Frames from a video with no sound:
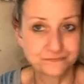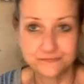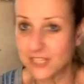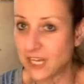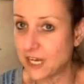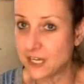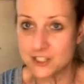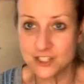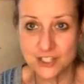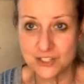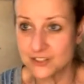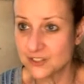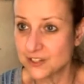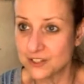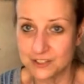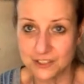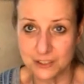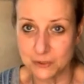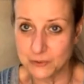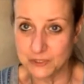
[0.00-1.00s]
I just
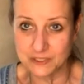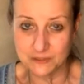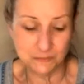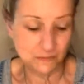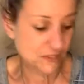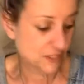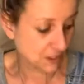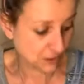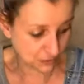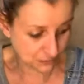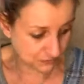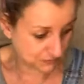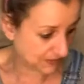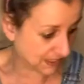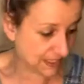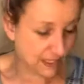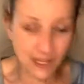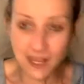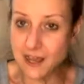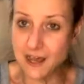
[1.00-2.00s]
can't do it. So
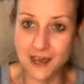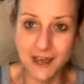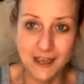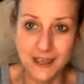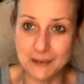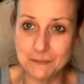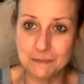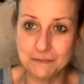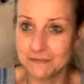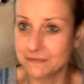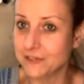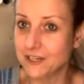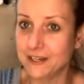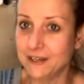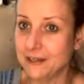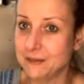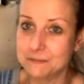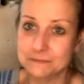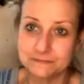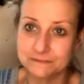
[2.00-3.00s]

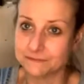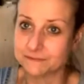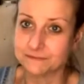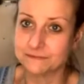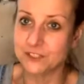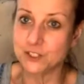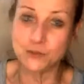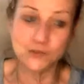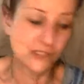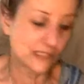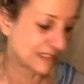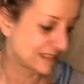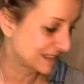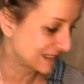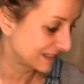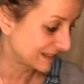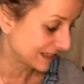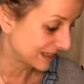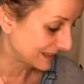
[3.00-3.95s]
I'm useless at